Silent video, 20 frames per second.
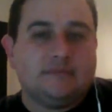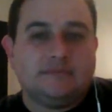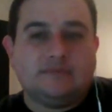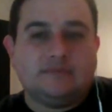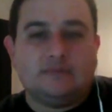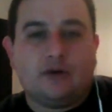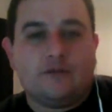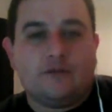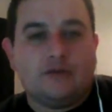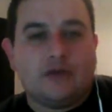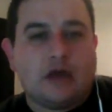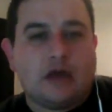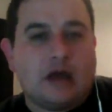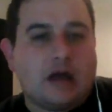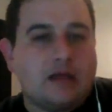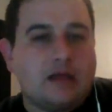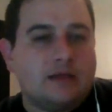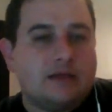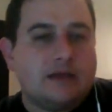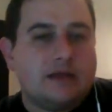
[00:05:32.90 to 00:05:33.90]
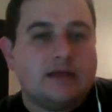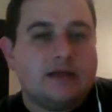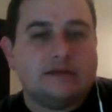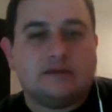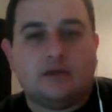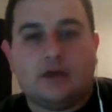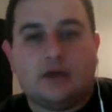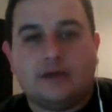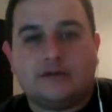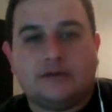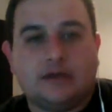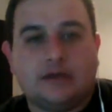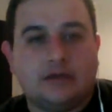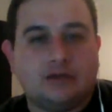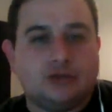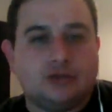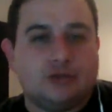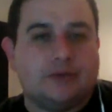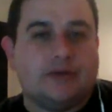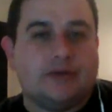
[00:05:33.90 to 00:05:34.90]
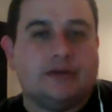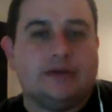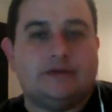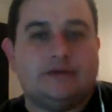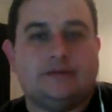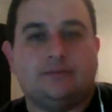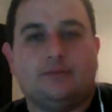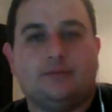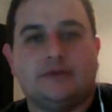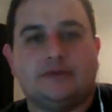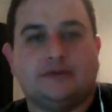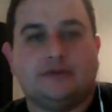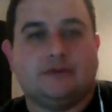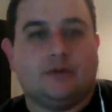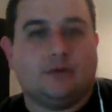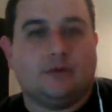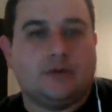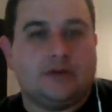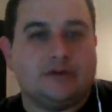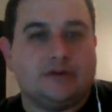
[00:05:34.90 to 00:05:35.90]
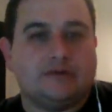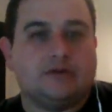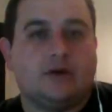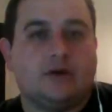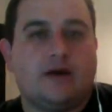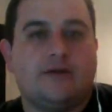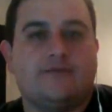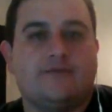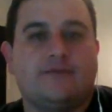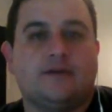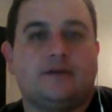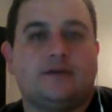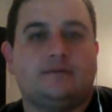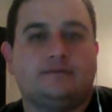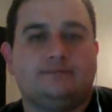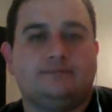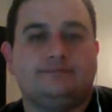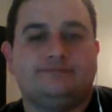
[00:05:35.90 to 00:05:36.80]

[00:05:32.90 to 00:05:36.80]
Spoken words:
Over the holidays, lost interest, wasn't going as often,